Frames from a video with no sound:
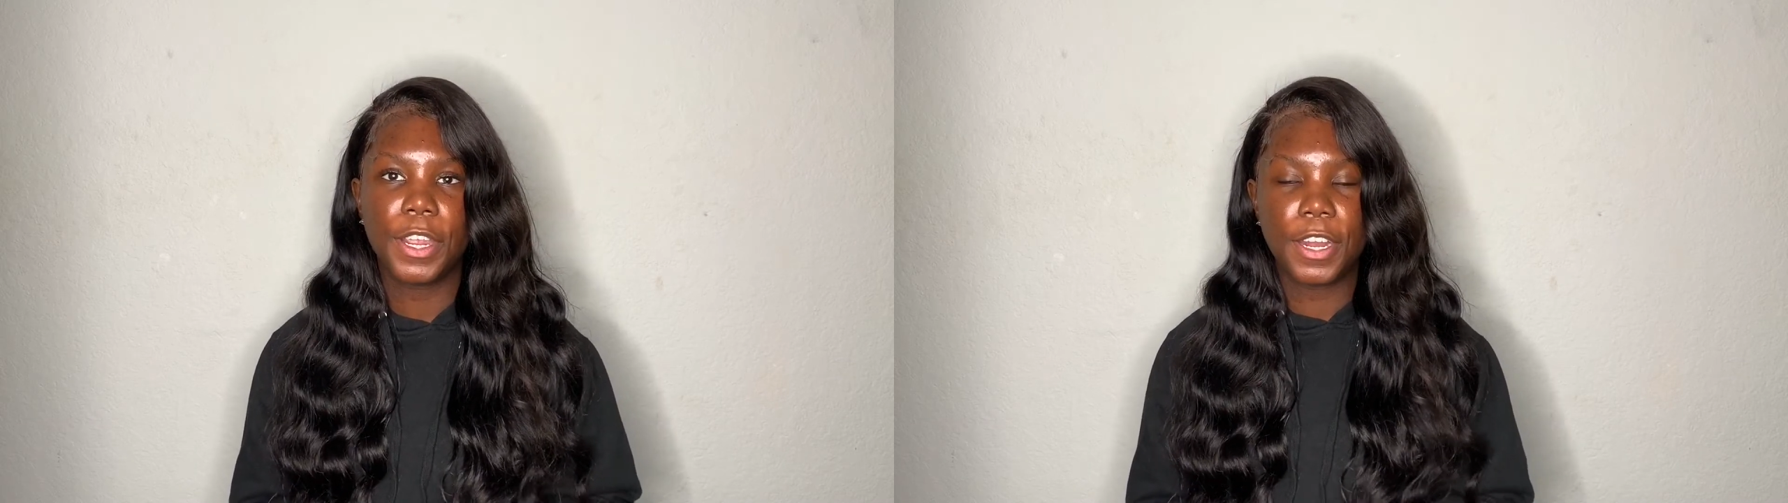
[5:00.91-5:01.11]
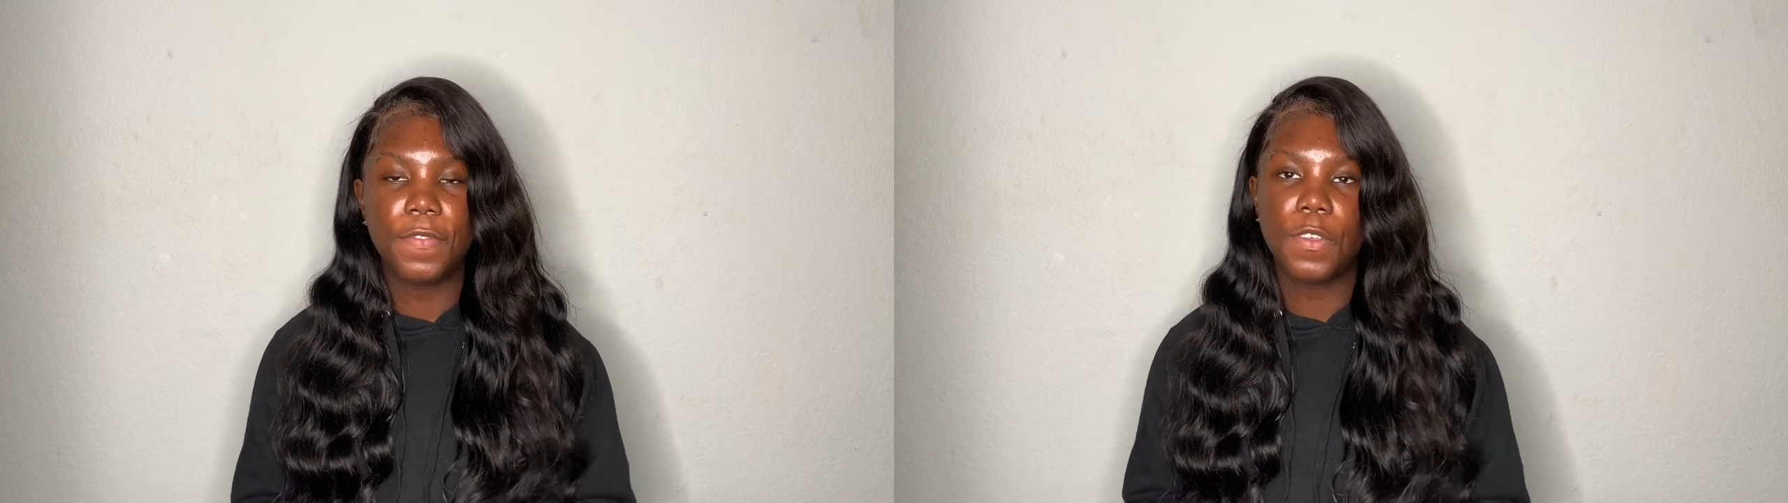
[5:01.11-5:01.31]

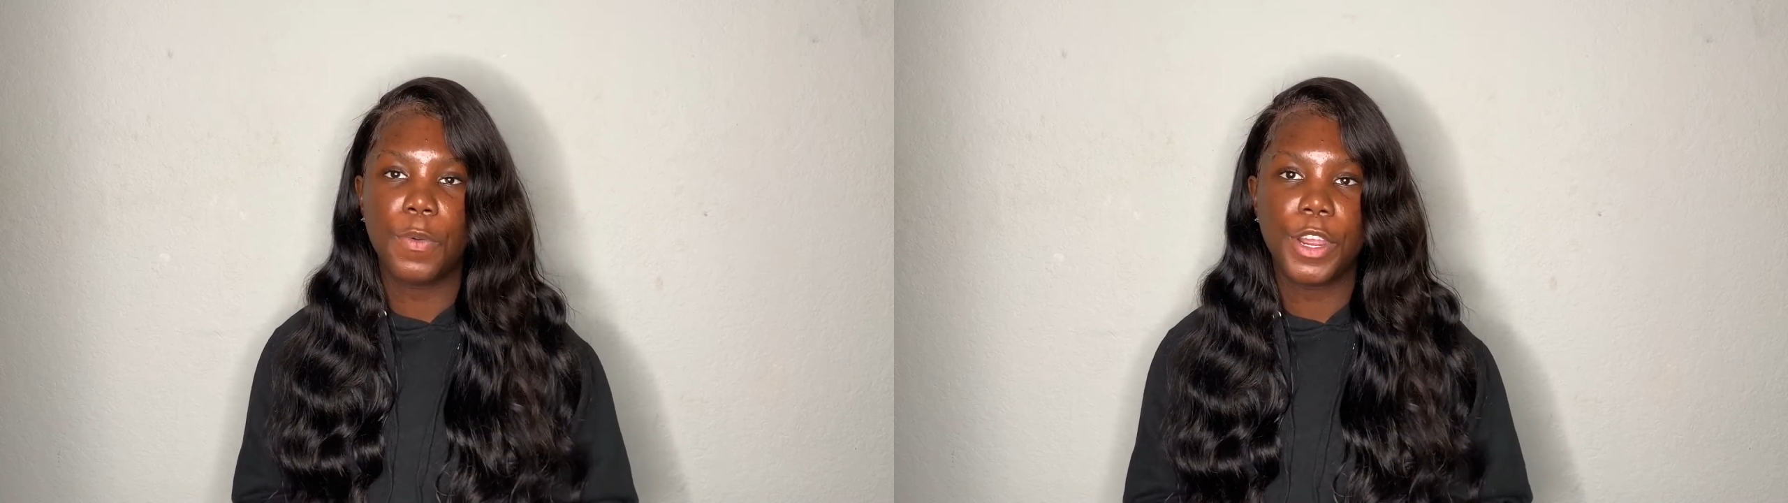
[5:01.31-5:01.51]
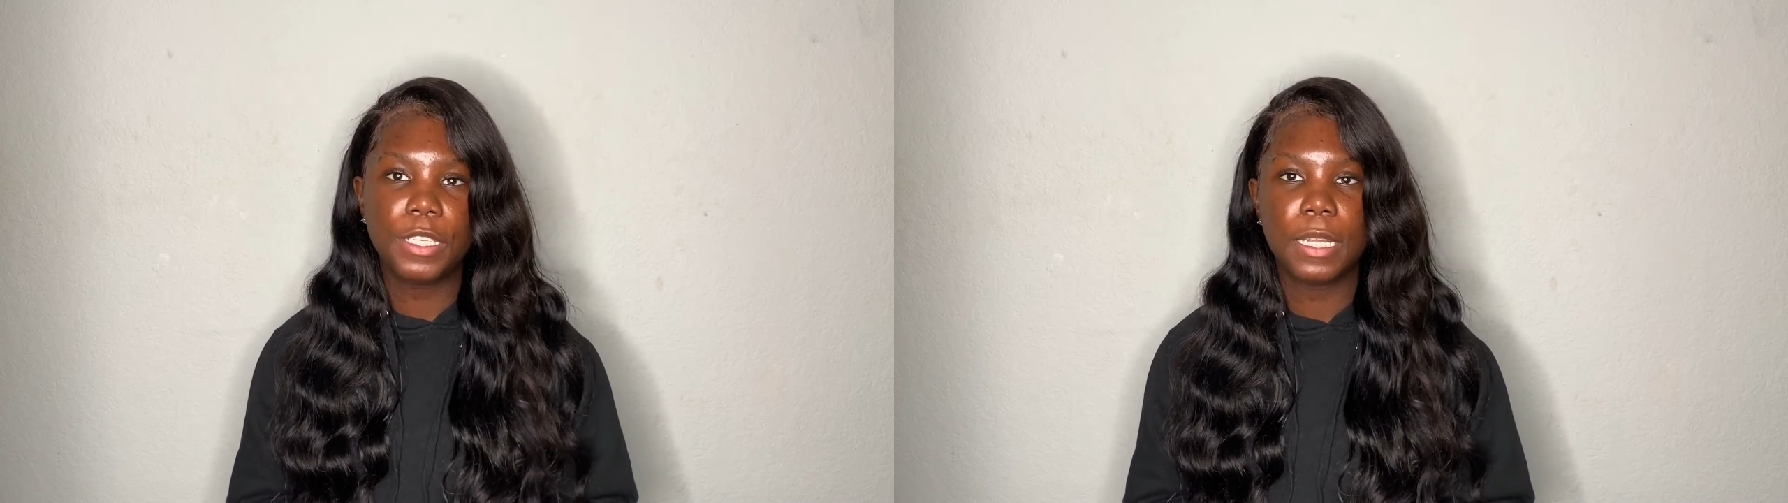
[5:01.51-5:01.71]

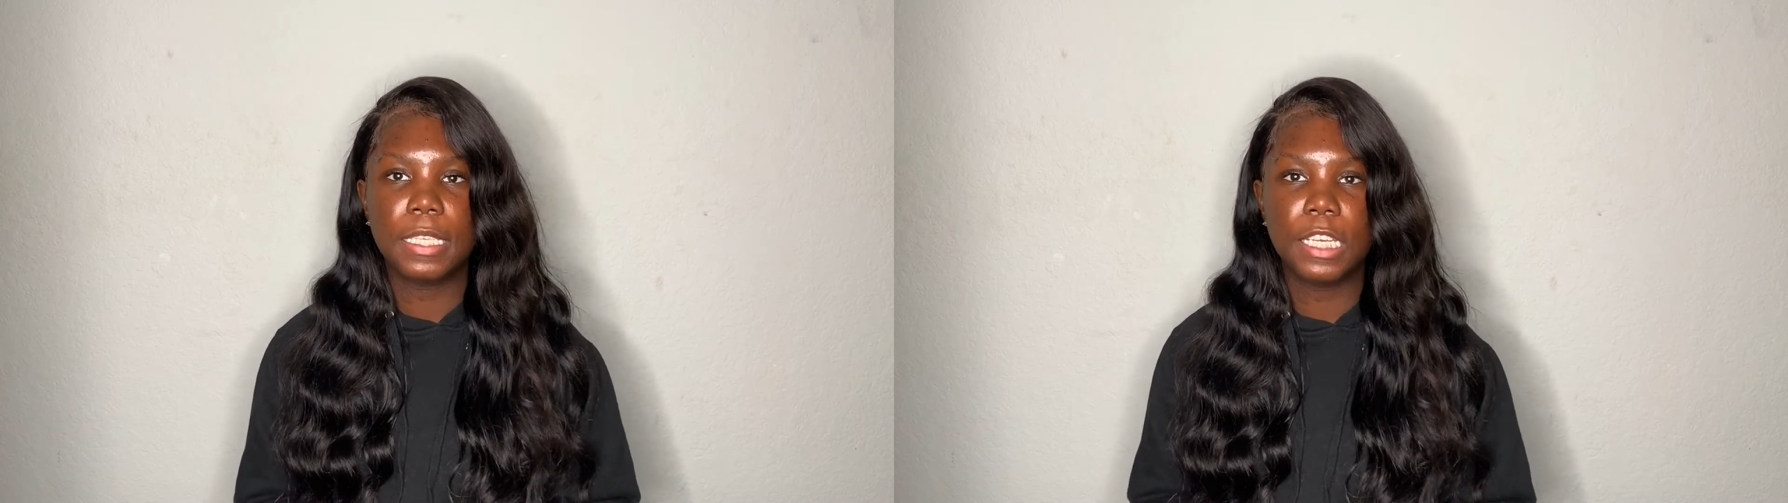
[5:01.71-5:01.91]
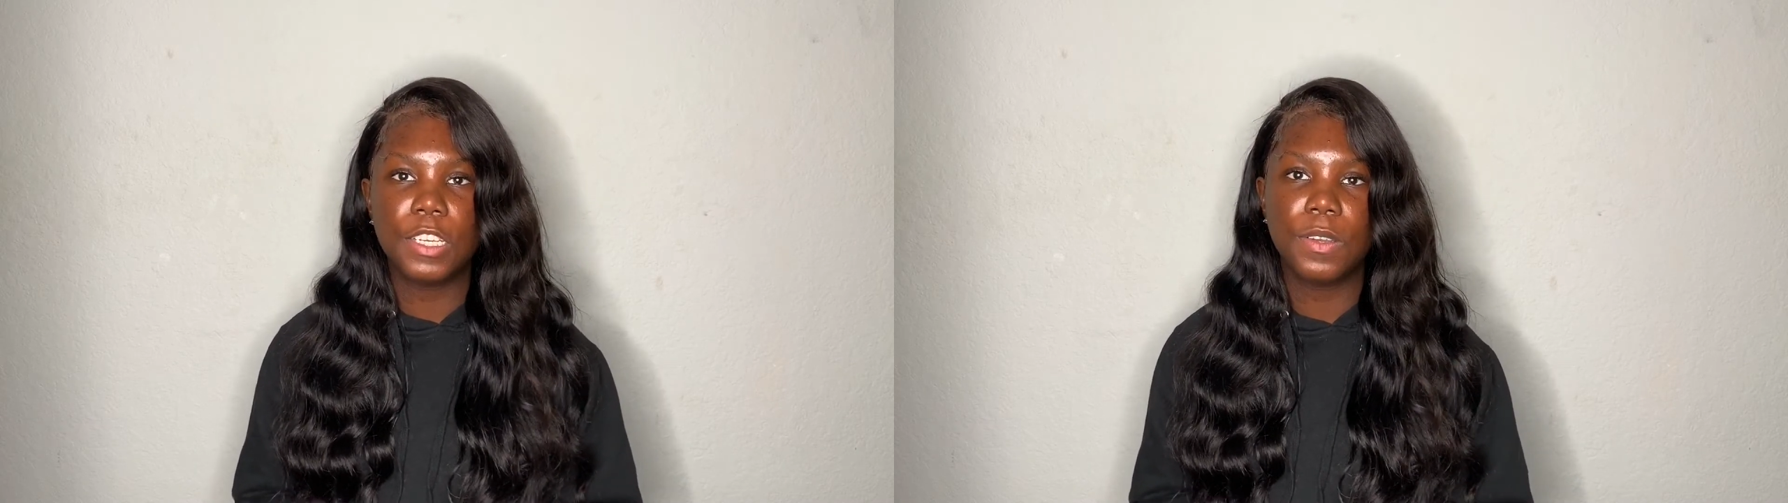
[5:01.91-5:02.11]
interviewer is going
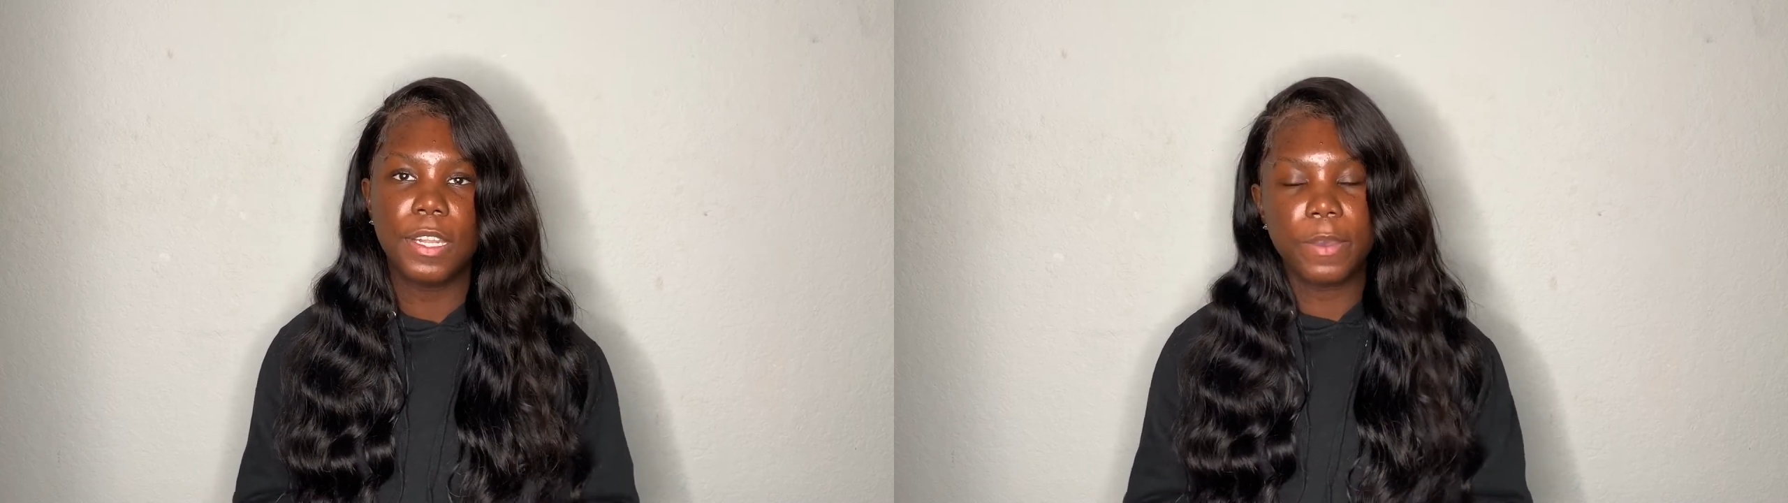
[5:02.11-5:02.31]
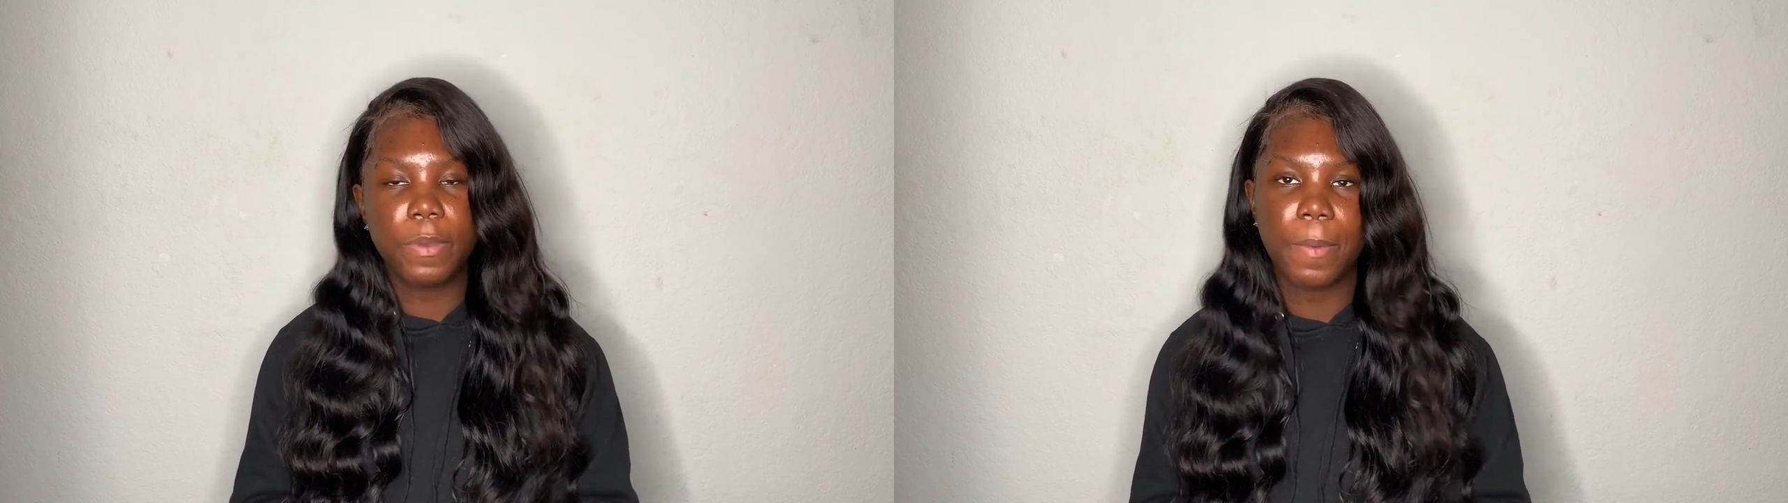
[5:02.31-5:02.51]
to tell you a
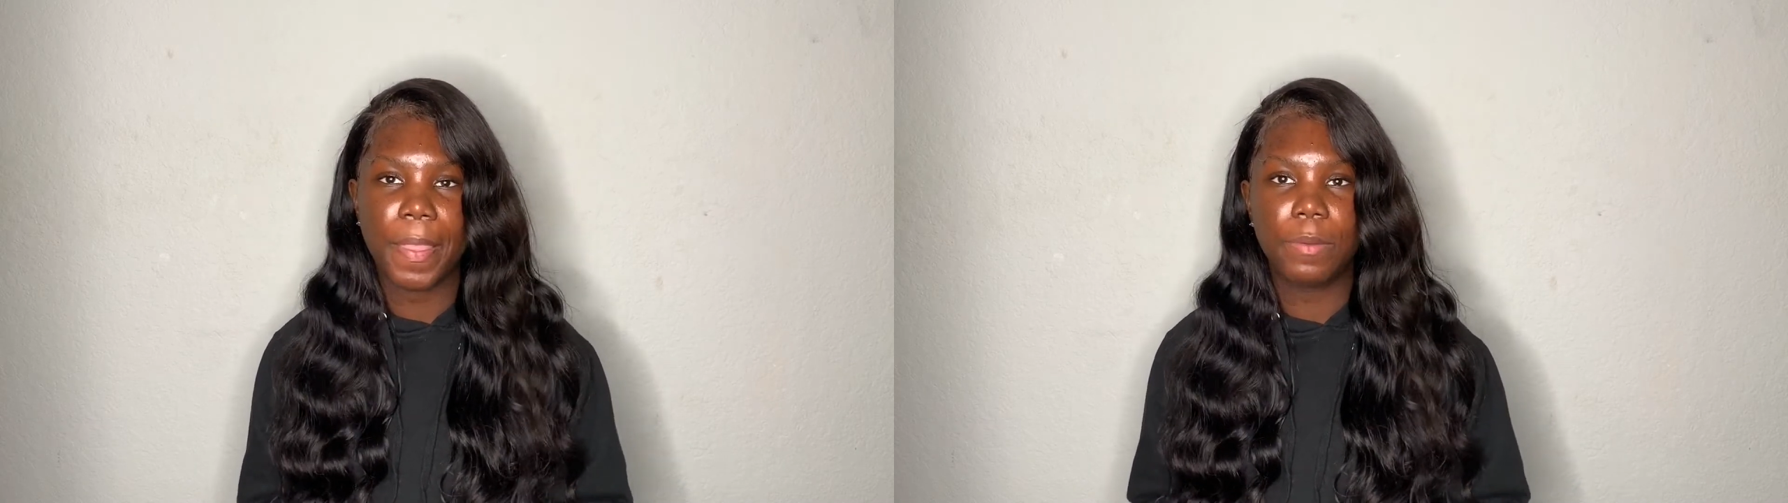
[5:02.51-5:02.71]
little bit about